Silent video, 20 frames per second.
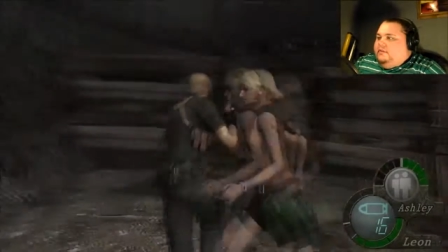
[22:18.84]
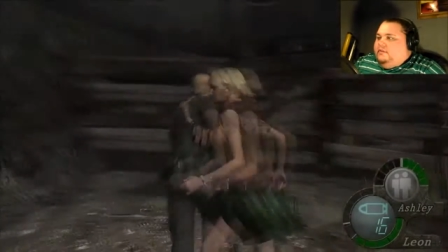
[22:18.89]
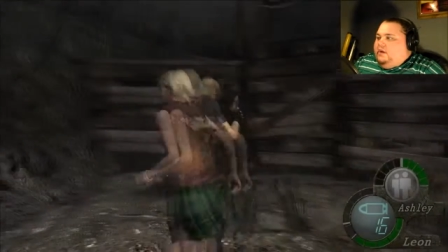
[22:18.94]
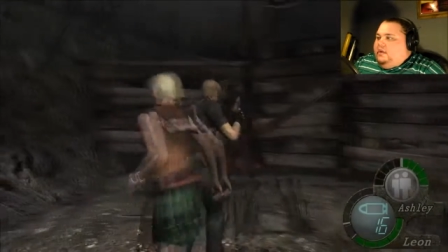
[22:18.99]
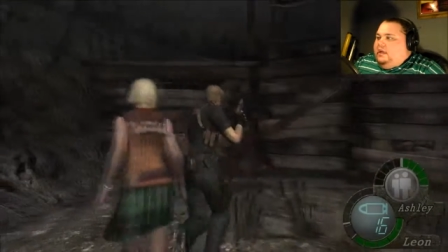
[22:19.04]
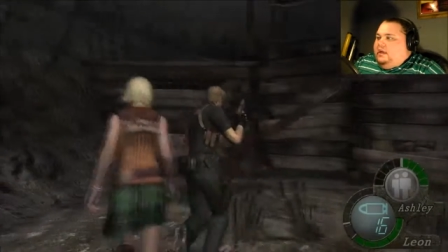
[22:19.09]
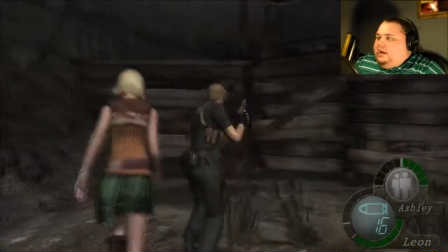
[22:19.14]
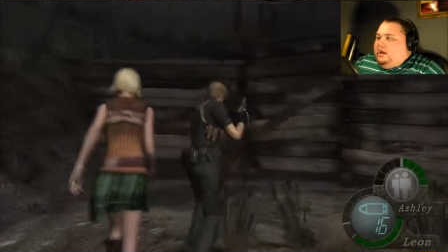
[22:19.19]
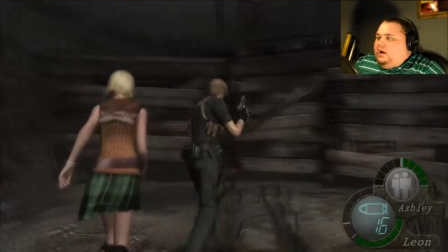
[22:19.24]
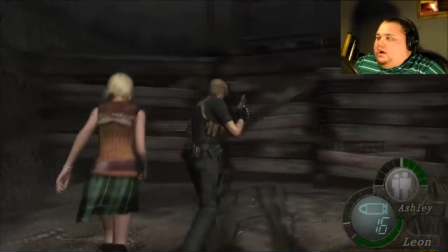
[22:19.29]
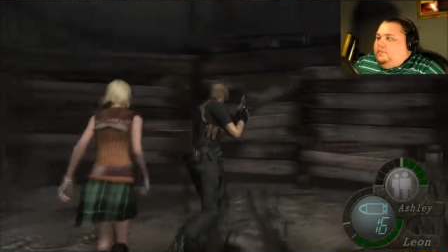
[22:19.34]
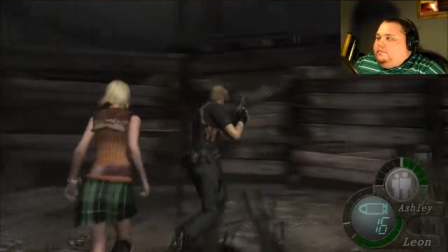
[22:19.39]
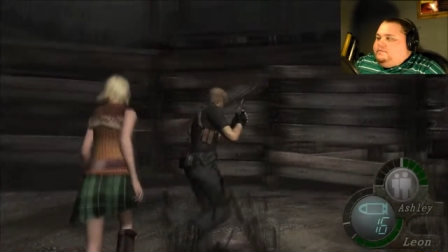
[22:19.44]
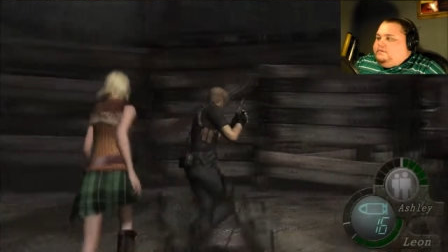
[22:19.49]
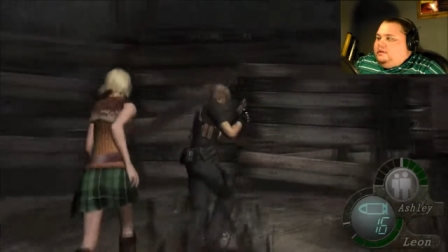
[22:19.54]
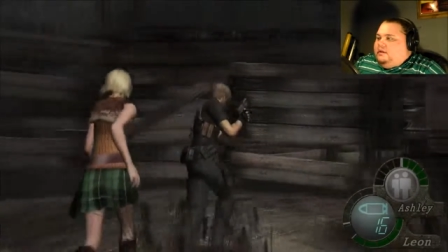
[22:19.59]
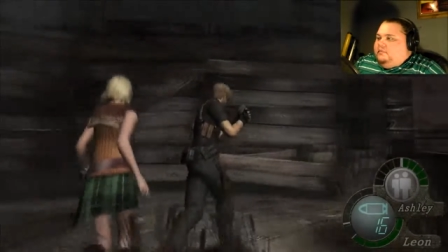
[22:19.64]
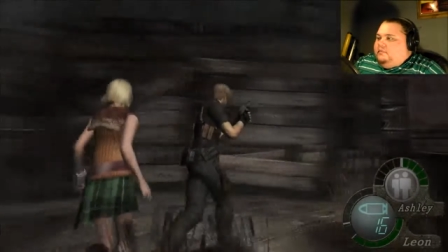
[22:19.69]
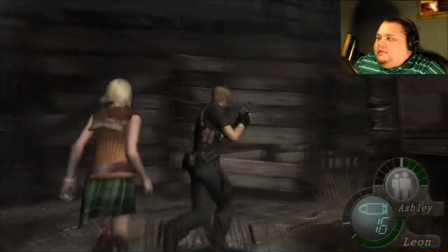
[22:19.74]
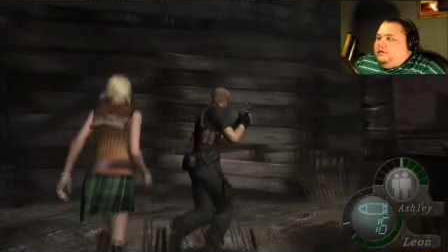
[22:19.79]
they like upped
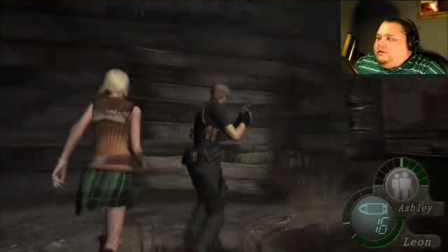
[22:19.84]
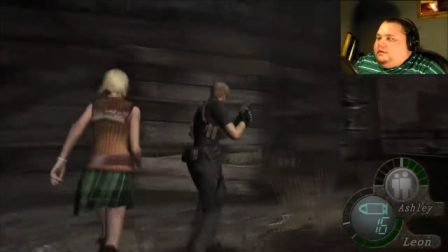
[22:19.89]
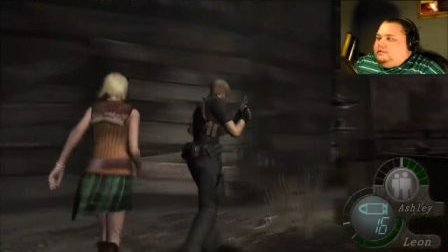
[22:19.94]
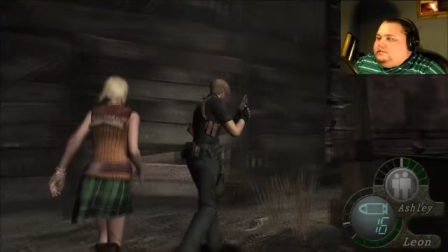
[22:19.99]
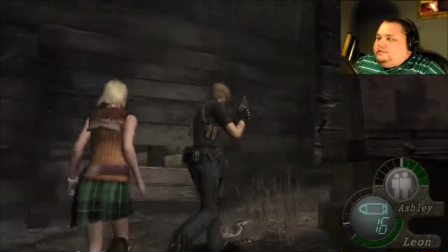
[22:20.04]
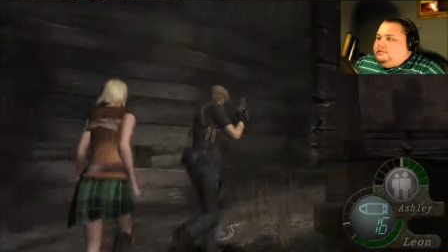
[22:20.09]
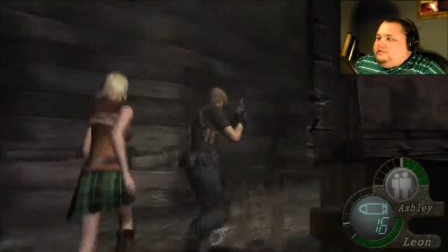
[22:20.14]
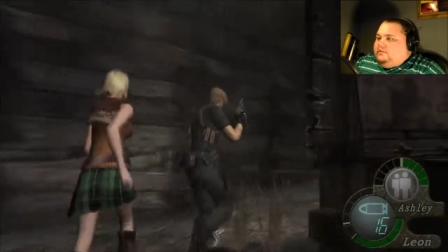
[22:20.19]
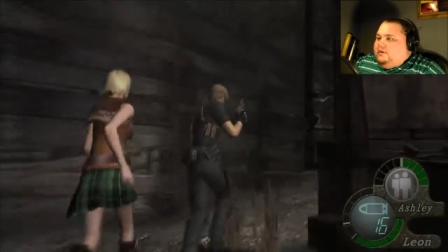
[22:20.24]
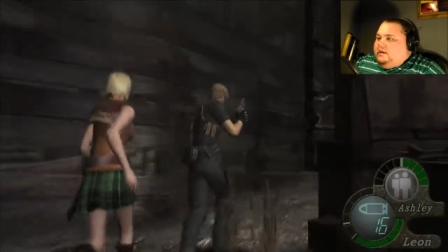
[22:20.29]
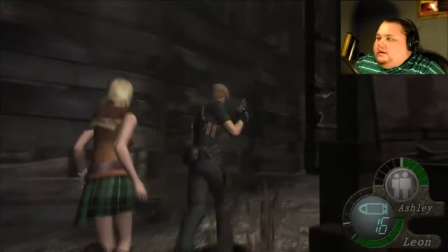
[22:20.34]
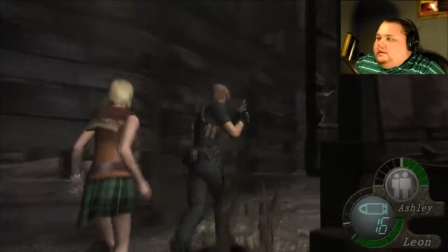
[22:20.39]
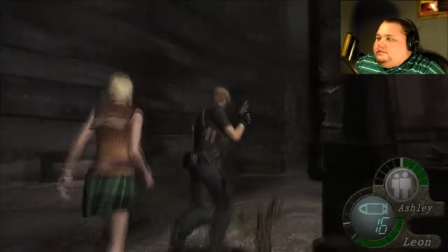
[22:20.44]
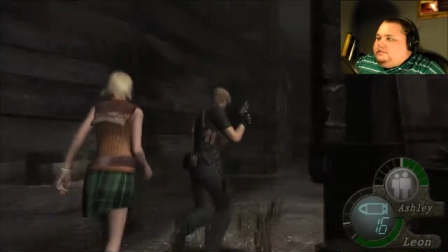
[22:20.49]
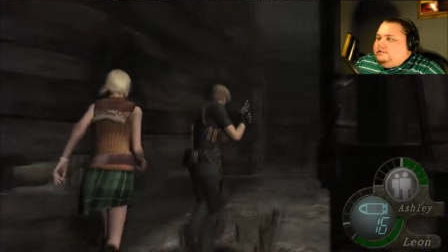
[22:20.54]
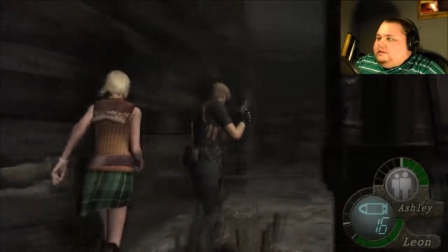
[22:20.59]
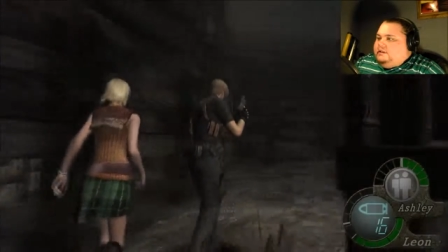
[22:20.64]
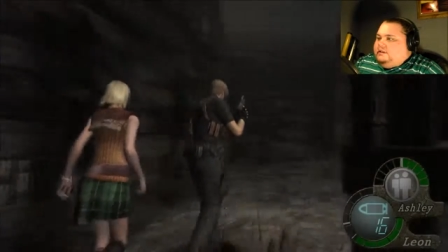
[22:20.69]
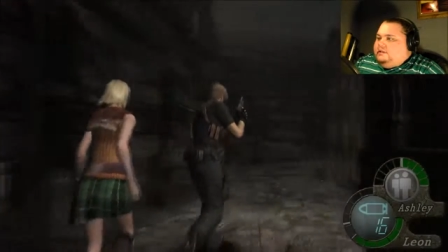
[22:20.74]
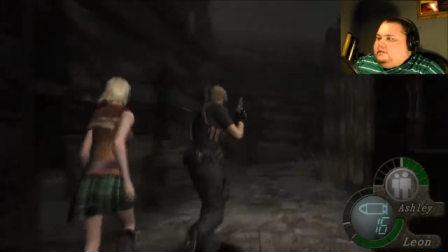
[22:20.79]
them, and it's
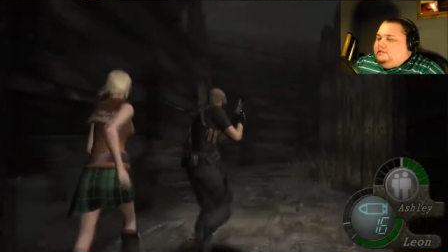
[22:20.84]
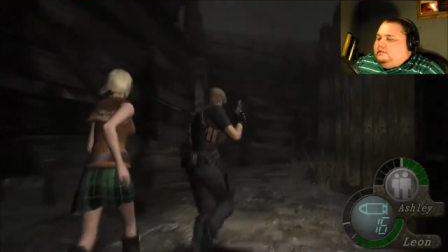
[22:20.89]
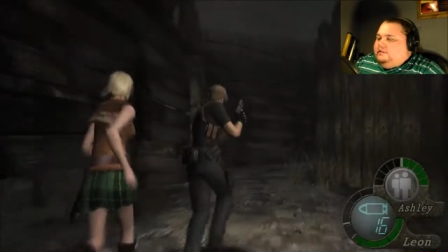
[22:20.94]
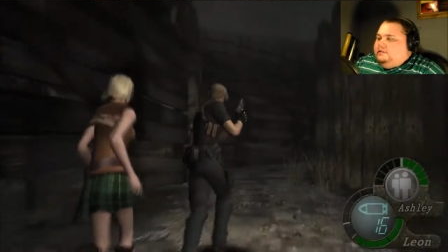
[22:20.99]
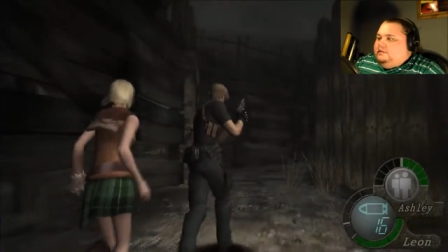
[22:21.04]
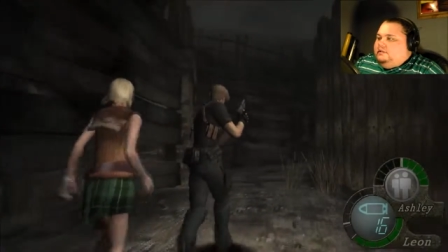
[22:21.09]
crazy.